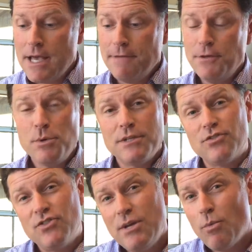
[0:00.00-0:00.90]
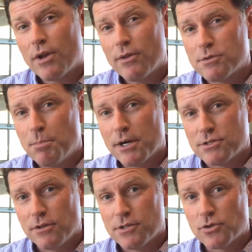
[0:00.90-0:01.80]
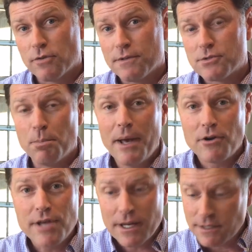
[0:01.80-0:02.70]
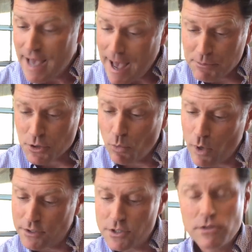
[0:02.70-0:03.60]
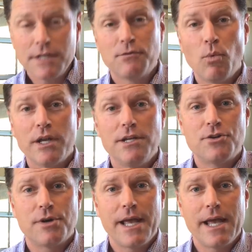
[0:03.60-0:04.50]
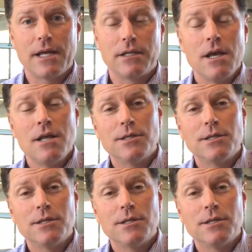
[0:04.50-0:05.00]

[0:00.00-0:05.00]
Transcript: If you can see one of those bugs on the surface, or better yet, capture one, just lift one in your hand,